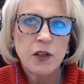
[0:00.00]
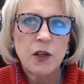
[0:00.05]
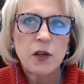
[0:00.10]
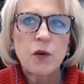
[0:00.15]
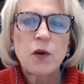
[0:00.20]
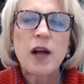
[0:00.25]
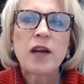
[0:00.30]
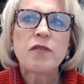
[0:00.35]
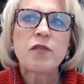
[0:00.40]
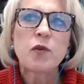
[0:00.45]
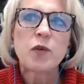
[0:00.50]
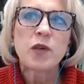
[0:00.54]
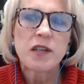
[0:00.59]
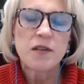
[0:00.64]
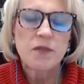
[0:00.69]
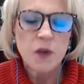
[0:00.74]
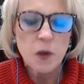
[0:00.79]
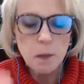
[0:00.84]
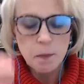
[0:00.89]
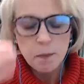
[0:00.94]
I've always
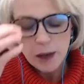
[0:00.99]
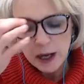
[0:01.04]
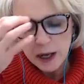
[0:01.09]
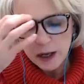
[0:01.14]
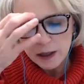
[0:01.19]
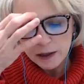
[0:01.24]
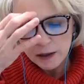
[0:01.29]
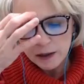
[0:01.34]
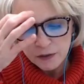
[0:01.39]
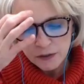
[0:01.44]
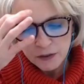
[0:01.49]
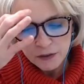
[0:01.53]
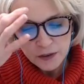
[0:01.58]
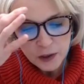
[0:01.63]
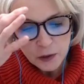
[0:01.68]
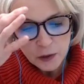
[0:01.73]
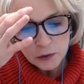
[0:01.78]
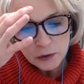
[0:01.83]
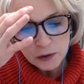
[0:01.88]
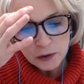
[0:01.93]
felt bad. I
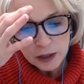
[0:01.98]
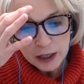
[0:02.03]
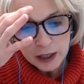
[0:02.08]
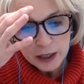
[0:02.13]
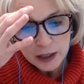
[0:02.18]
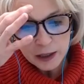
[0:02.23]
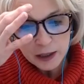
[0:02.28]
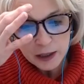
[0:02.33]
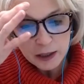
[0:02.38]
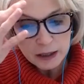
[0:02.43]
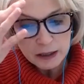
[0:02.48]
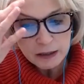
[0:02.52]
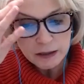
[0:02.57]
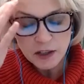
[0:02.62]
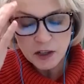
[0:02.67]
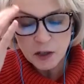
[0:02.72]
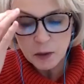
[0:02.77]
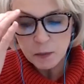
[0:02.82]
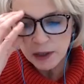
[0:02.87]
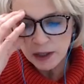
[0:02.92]
felt like in
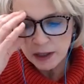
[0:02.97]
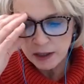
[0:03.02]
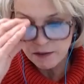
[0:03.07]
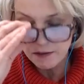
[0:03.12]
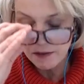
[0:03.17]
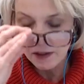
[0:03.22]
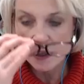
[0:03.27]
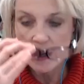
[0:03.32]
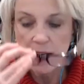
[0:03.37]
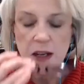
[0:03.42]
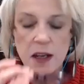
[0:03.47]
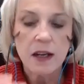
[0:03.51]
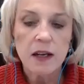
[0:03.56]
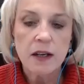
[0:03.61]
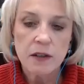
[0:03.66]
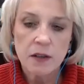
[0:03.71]
so many of the